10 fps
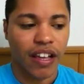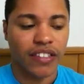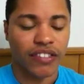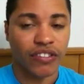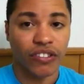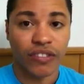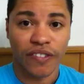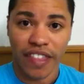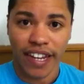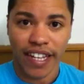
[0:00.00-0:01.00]
So those
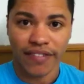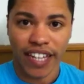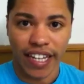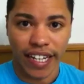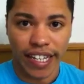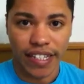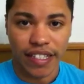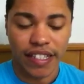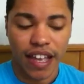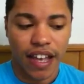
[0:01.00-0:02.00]
were the native
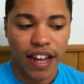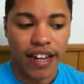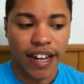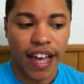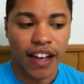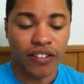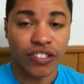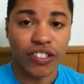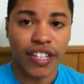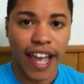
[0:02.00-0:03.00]
Indians. Now,
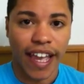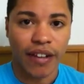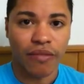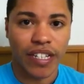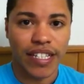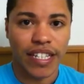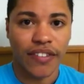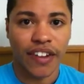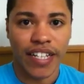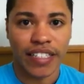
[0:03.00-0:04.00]
today we see
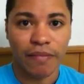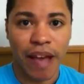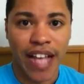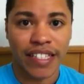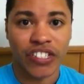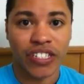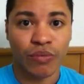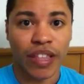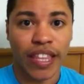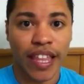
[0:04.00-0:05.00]
rites of passages
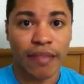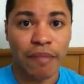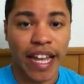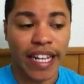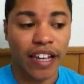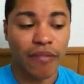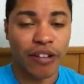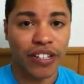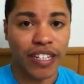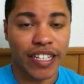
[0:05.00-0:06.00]
within many
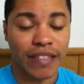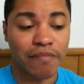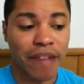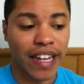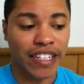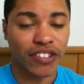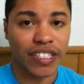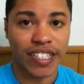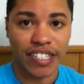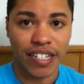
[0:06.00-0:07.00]
communities, many
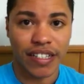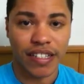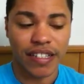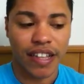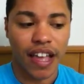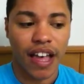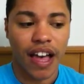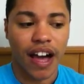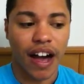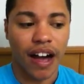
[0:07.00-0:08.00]
traditions.
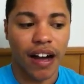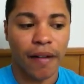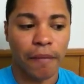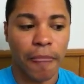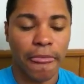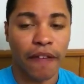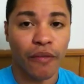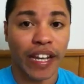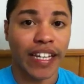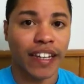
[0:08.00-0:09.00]
The
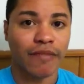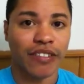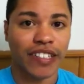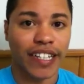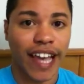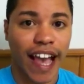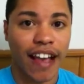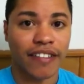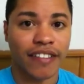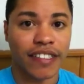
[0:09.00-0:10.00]
Wiccan community
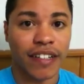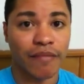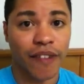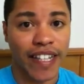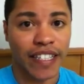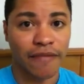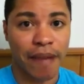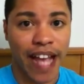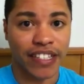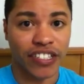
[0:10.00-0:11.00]
has some rites of
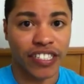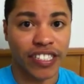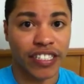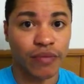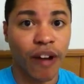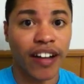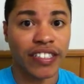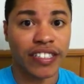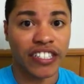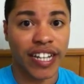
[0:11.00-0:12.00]
passages as well,
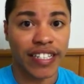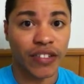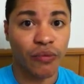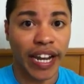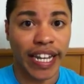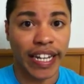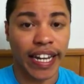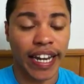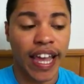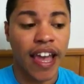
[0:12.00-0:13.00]
such as the
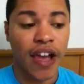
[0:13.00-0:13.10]
Wiccaning,